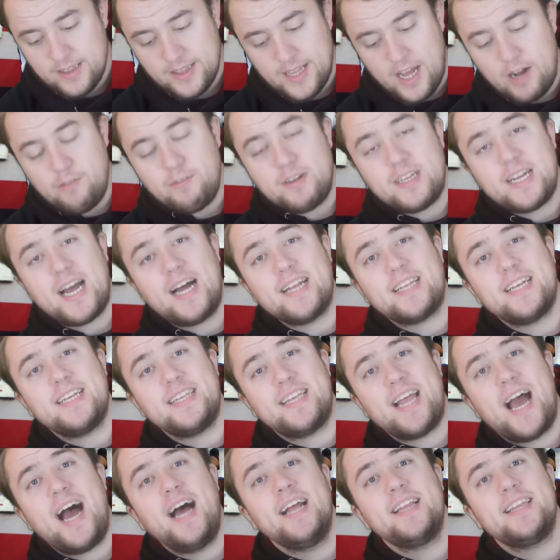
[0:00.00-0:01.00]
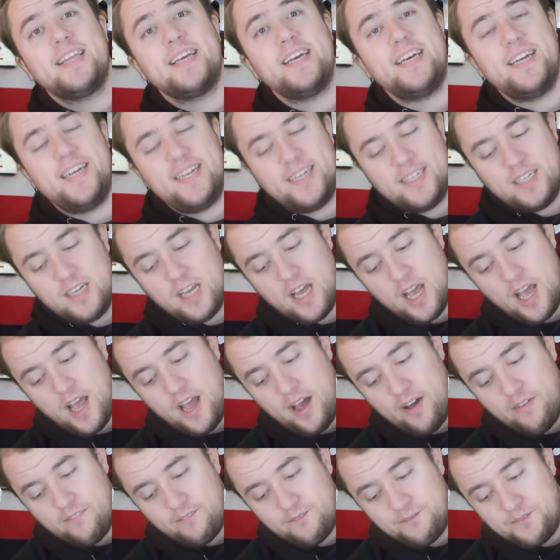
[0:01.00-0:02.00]
Then we got the Texans
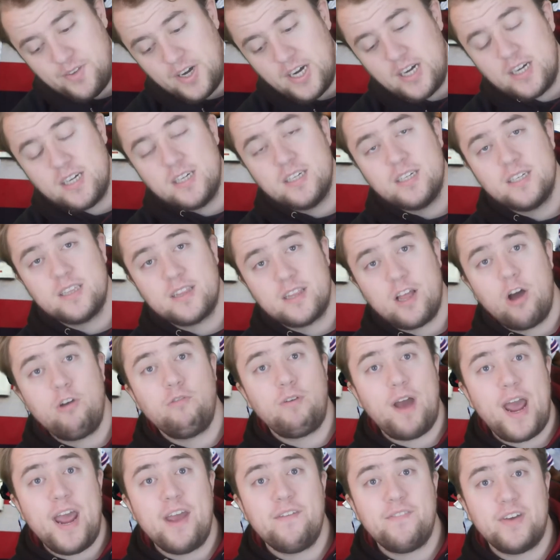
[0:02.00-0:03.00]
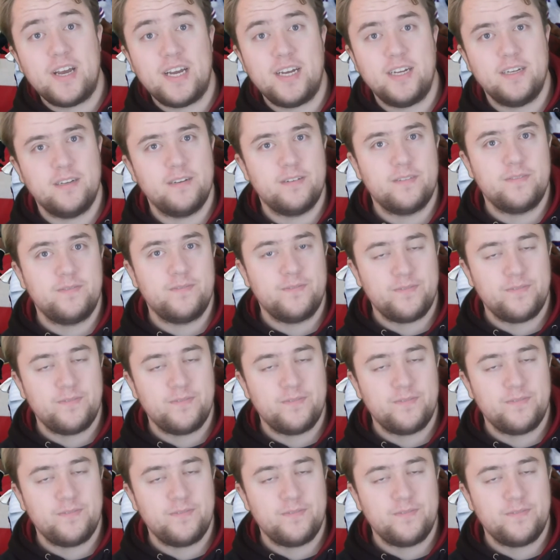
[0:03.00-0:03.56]
for the Ravens.